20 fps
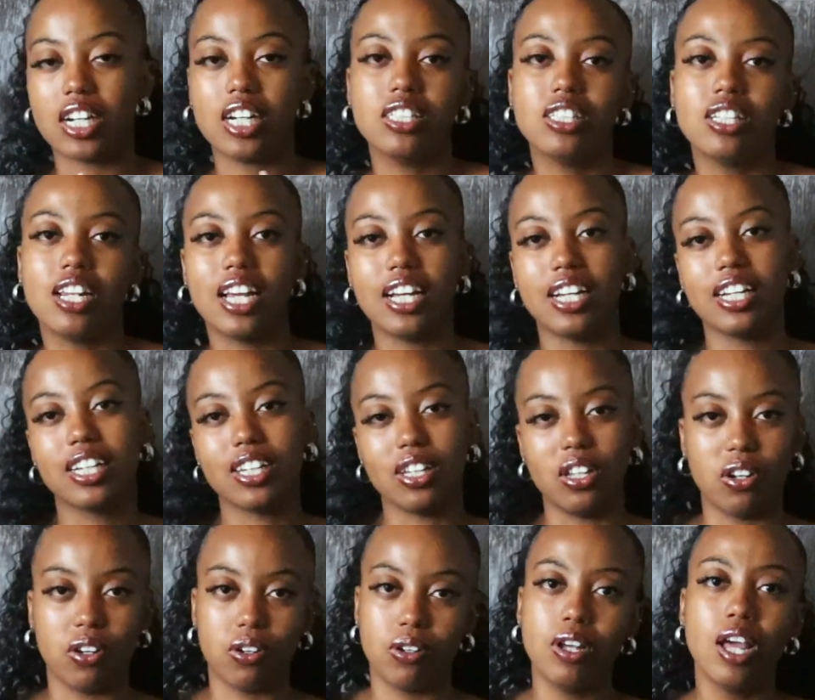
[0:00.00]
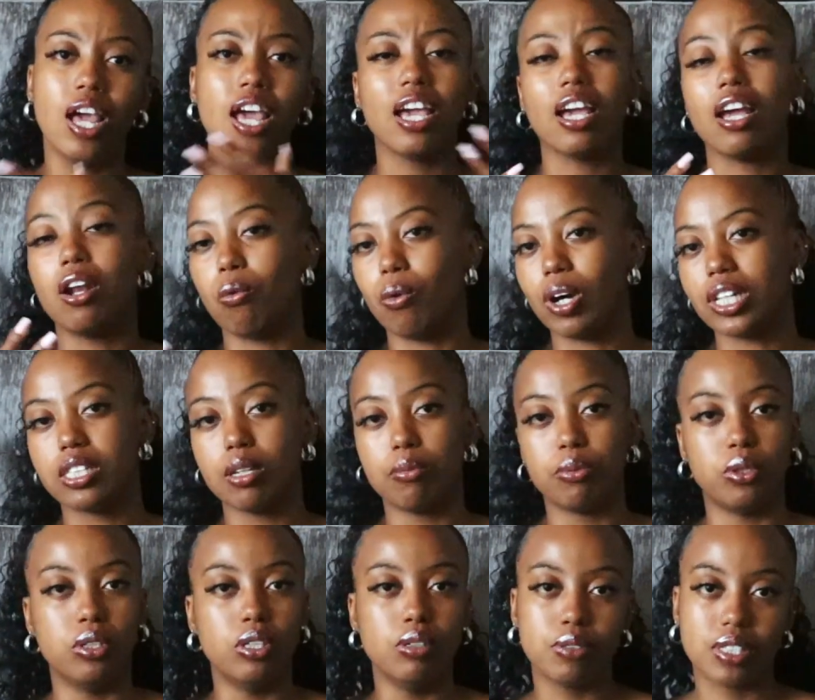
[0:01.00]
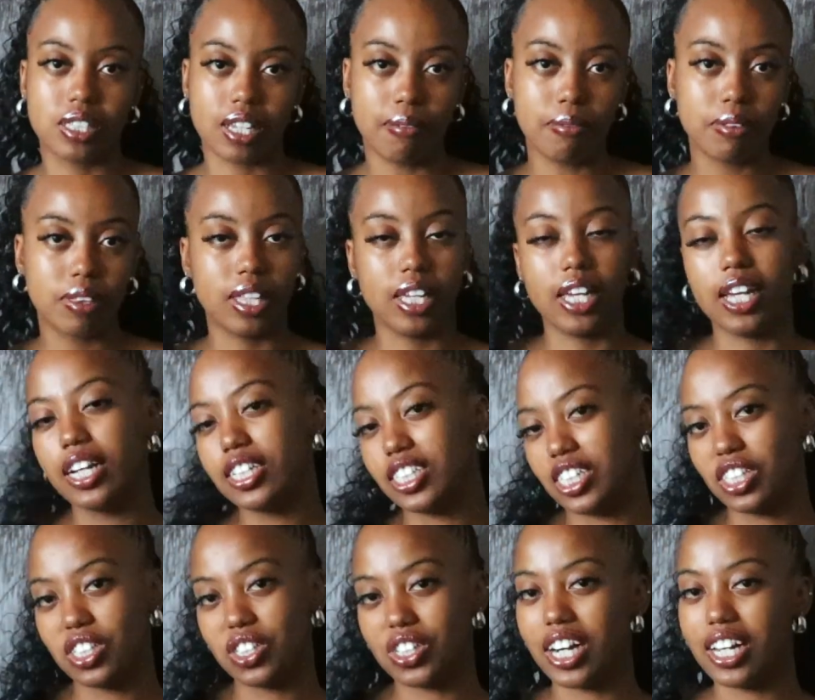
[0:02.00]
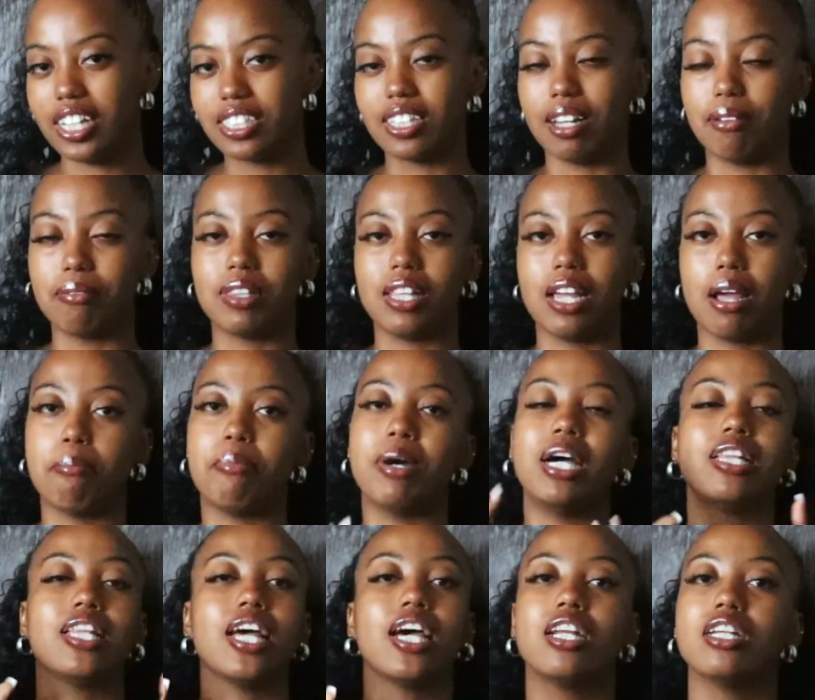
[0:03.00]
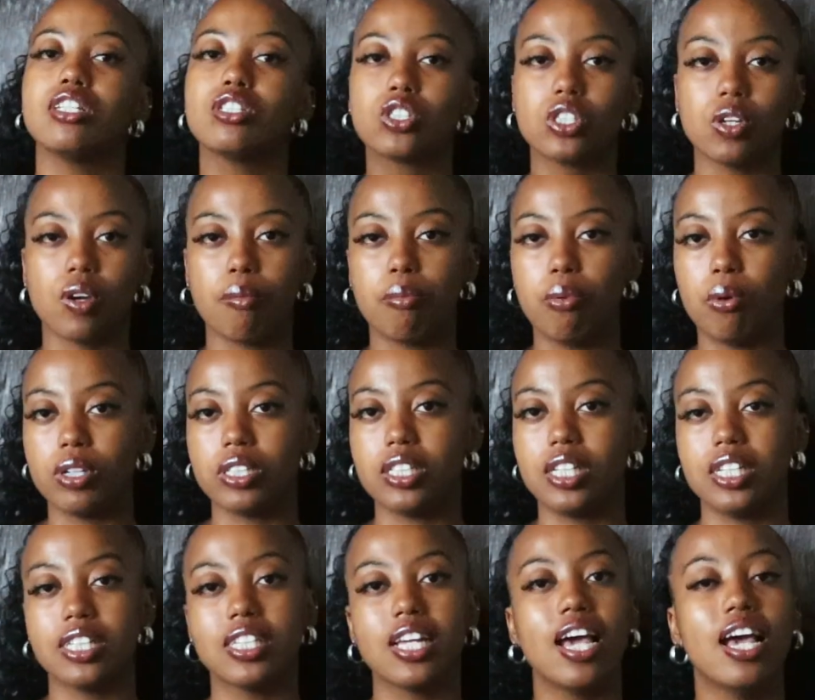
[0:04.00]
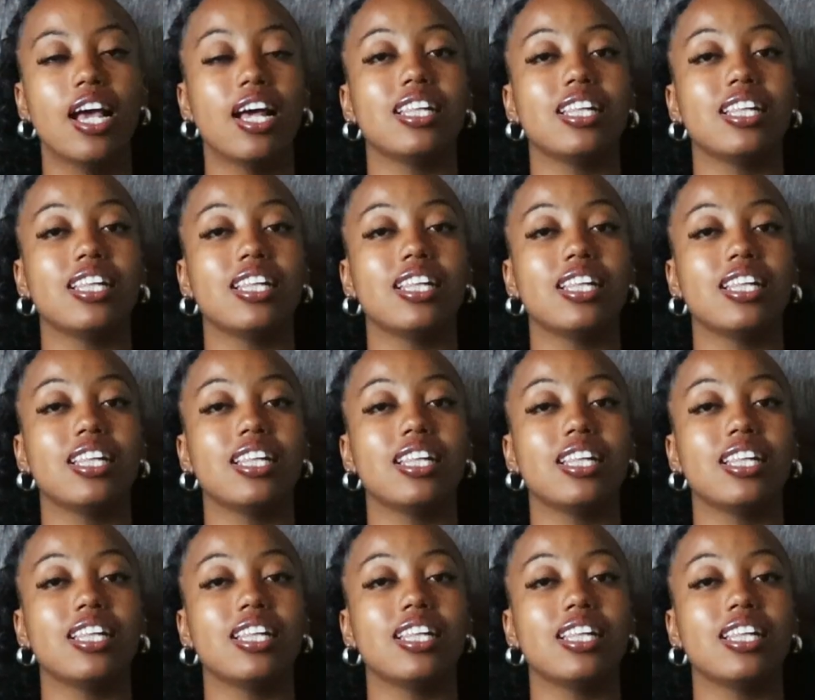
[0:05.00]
try to like, you know, in WhatsApp group something. Just try something, but that is so important.